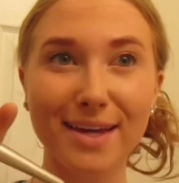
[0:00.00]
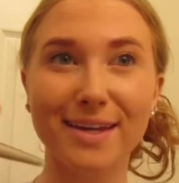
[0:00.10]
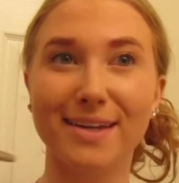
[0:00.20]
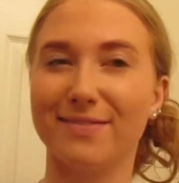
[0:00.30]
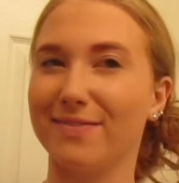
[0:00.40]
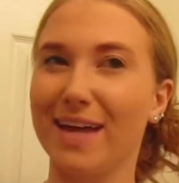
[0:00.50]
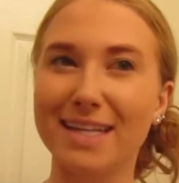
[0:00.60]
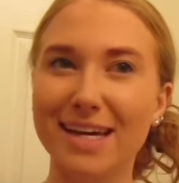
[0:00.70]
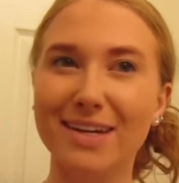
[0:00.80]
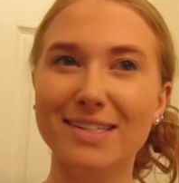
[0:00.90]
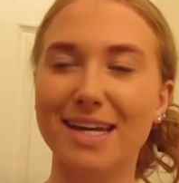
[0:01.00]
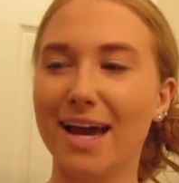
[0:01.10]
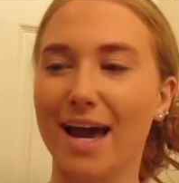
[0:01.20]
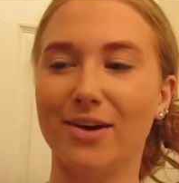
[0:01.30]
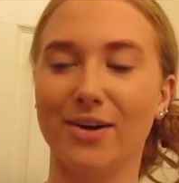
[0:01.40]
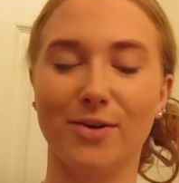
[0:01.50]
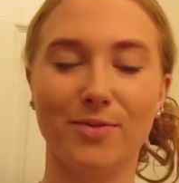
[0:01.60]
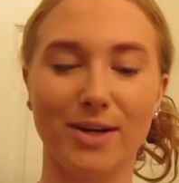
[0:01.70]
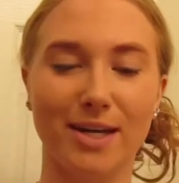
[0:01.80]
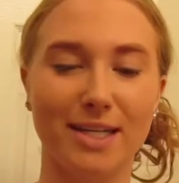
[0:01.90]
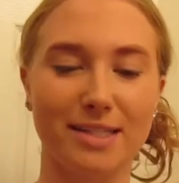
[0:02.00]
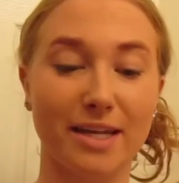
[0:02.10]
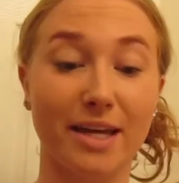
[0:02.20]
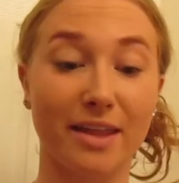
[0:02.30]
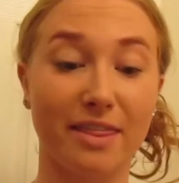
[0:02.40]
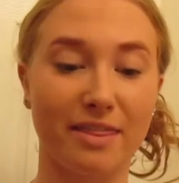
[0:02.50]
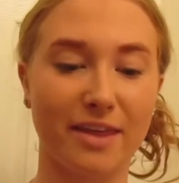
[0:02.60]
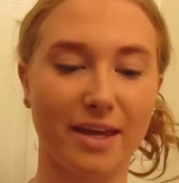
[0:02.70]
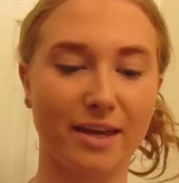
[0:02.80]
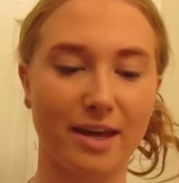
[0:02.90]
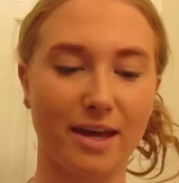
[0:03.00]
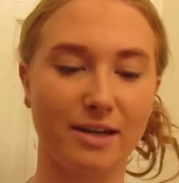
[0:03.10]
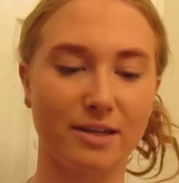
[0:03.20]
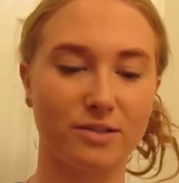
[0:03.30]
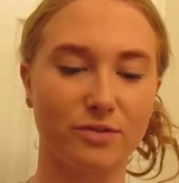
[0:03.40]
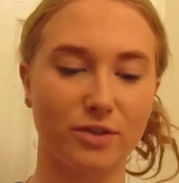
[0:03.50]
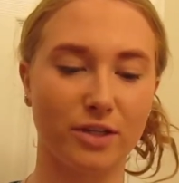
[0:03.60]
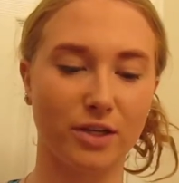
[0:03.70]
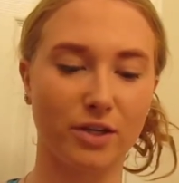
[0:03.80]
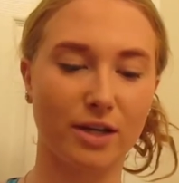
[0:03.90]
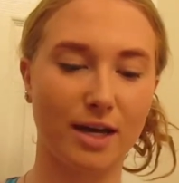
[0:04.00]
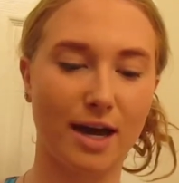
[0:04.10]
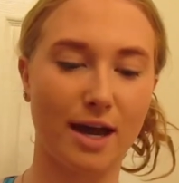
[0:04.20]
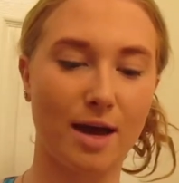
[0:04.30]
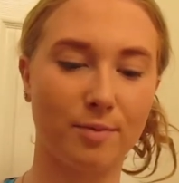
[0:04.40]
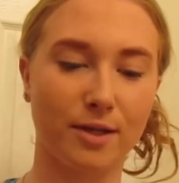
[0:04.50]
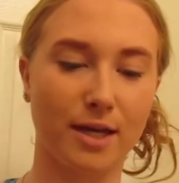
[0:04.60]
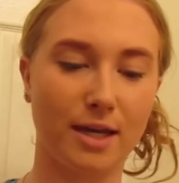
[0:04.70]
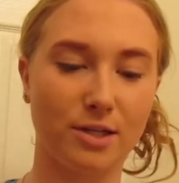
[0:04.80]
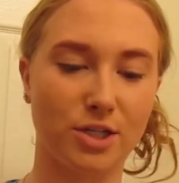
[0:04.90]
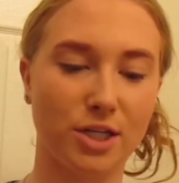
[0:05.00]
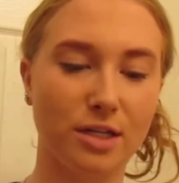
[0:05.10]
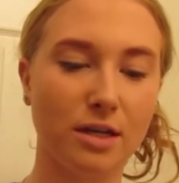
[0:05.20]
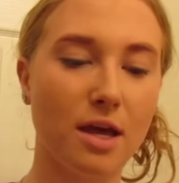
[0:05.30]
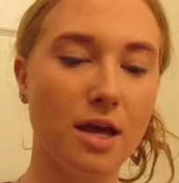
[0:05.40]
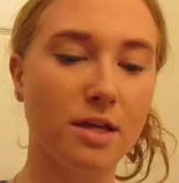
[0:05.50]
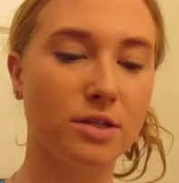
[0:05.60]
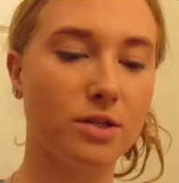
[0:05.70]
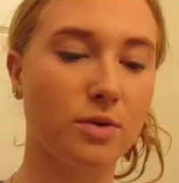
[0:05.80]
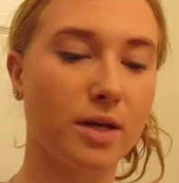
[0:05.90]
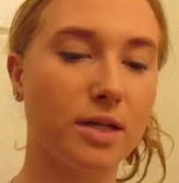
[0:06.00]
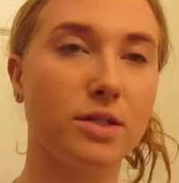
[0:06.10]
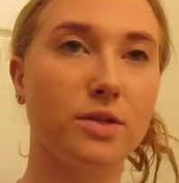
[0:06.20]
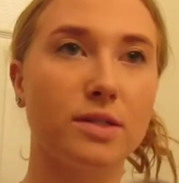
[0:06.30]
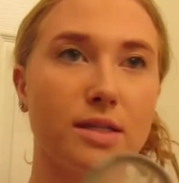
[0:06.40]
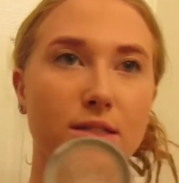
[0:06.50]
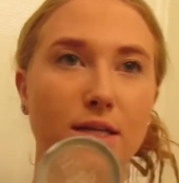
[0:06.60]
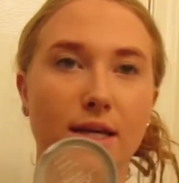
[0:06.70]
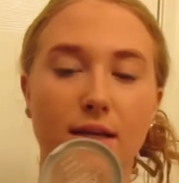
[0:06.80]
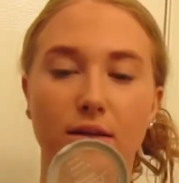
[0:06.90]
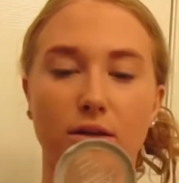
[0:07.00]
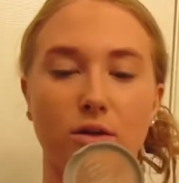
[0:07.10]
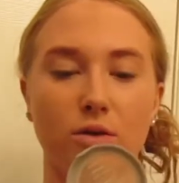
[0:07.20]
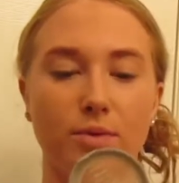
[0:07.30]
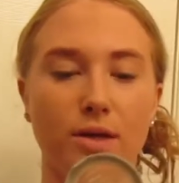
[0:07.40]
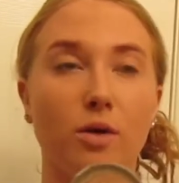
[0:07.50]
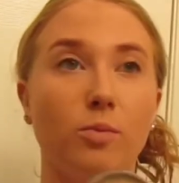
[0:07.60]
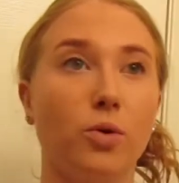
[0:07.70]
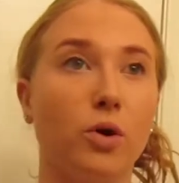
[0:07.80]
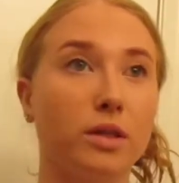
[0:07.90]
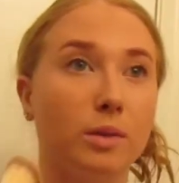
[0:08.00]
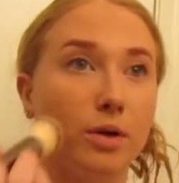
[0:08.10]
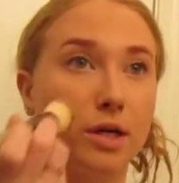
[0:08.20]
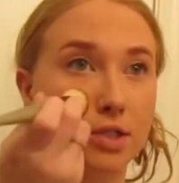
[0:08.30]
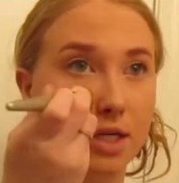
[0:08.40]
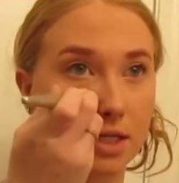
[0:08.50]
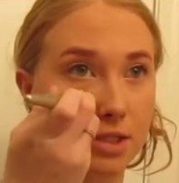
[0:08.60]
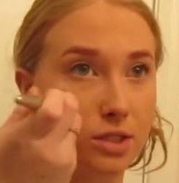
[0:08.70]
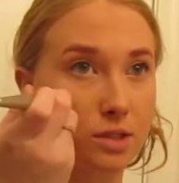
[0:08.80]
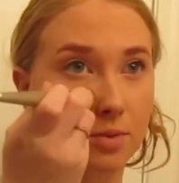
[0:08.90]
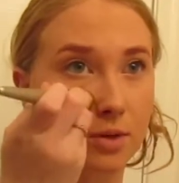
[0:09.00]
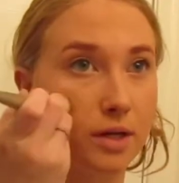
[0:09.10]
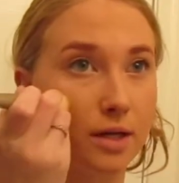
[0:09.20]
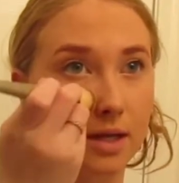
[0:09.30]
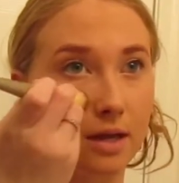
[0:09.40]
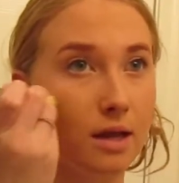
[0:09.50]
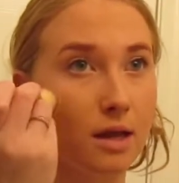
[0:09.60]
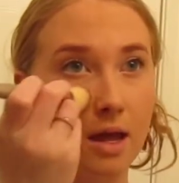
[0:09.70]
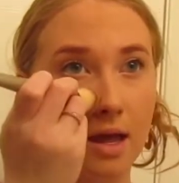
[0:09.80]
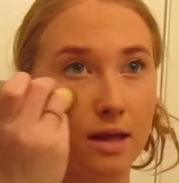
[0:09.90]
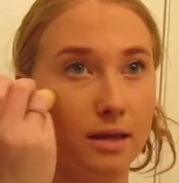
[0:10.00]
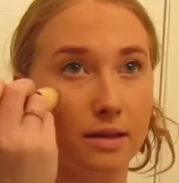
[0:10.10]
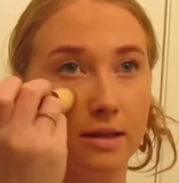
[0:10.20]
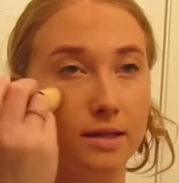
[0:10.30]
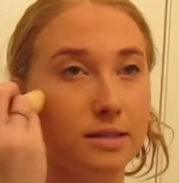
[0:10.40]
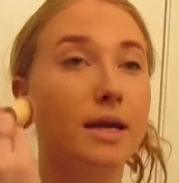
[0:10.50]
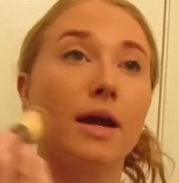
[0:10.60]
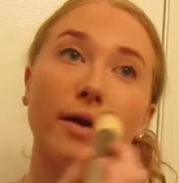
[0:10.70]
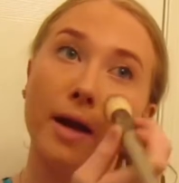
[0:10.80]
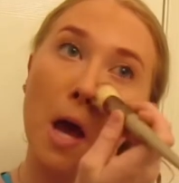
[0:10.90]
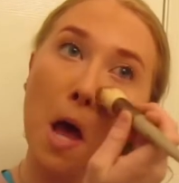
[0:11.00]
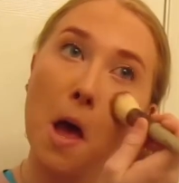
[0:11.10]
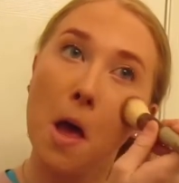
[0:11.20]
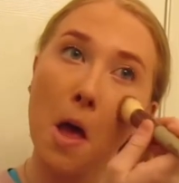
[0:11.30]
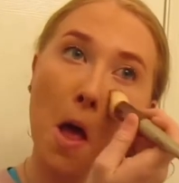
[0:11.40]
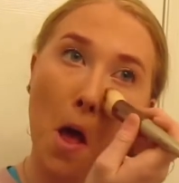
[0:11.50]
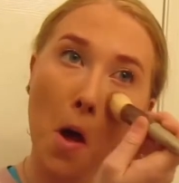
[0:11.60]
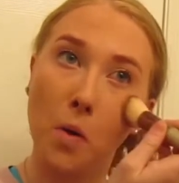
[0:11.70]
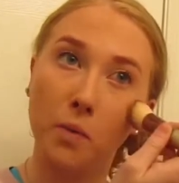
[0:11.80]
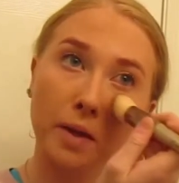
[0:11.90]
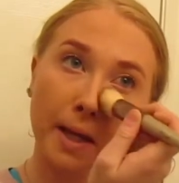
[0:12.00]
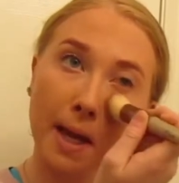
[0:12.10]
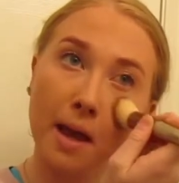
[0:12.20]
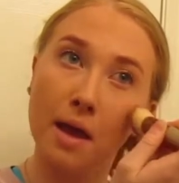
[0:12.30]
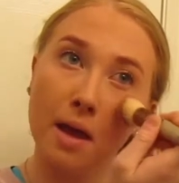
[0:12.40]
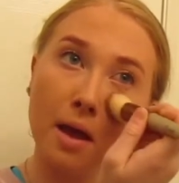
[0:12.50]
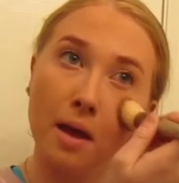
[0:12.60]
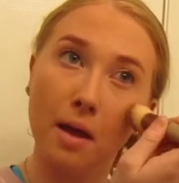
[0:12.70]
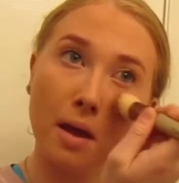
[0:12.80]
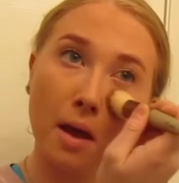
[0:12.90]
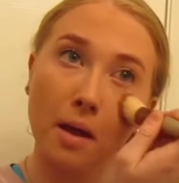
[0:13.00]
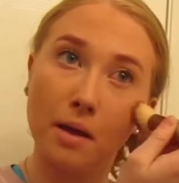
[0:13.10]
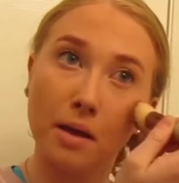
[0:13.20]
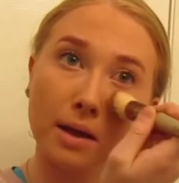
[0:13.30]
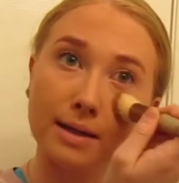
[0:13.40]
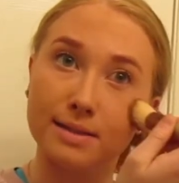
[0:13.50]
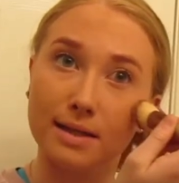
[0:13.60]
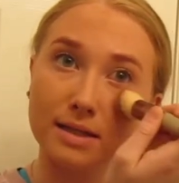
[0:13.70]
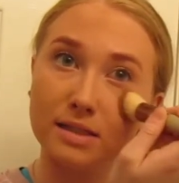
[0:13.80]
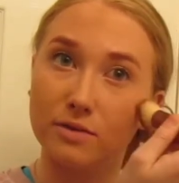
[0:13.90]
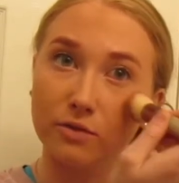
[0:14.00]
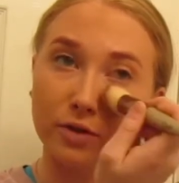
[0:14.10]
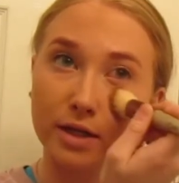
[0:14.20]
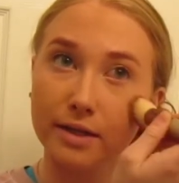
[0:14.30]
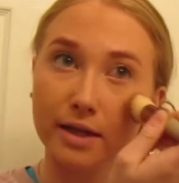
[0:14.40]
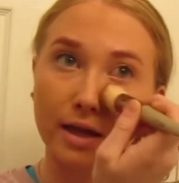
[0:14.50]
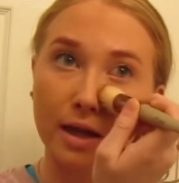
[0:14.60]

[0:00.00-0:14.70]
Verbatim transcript: if that's how you say it, I don't know, but it's like thick and it's really good at application. So what I do is I take a little bit more on the brush and just put it in this area only, because then it's really